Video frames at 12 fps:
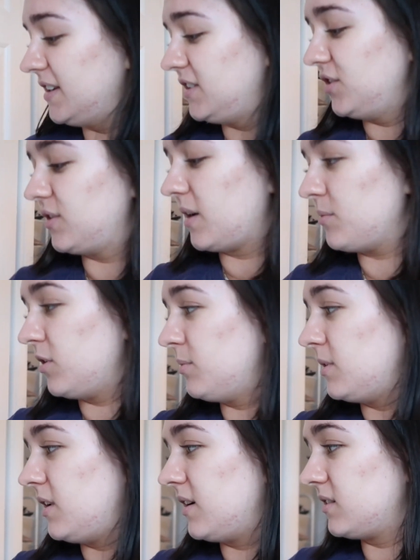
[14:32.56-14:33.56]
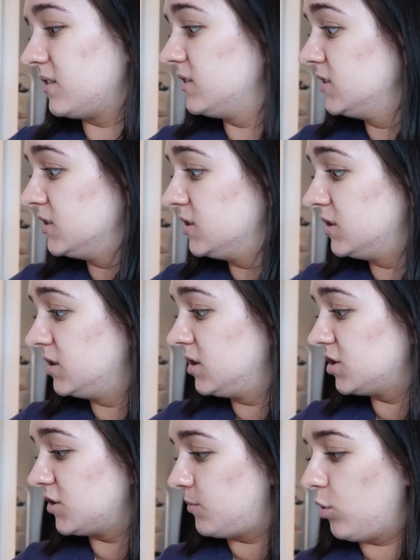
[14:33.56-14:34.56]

I need a new camera, but like, just